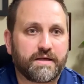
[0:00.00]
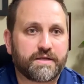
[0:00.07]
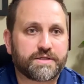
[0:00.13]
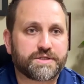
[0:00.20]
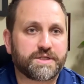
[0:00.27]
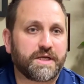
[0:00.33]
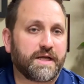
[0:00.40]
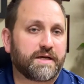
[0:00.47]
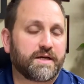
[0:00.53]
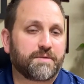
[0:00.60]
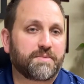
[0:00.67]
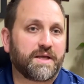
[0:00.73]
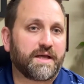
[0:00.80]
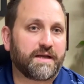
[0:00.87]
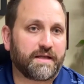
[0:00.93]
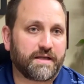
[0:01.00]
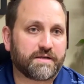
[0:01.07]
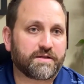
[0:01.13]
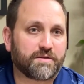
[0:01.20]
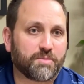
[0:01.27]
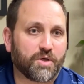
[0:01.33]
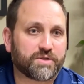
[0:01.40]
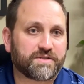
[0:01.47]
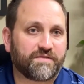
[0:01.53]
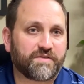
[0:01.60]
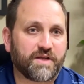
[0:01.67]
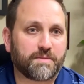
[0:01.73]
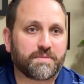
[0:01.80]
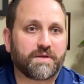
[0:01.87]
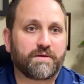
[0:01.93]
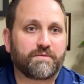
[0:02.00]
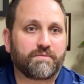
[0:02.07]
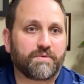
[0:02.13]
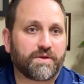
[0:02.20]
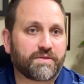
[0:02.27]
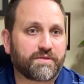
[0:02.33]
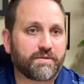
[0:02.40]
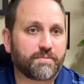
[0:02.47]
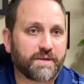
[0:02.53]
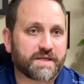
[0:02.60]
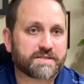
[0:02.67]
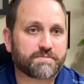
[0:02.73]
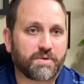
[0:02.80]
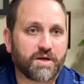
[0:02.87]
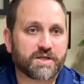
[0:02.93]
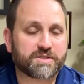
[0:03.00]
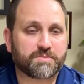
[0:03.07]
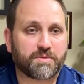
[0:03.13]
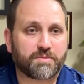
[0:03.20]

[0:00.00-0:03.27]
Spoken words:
She ended up getting into the multifamily with the best possible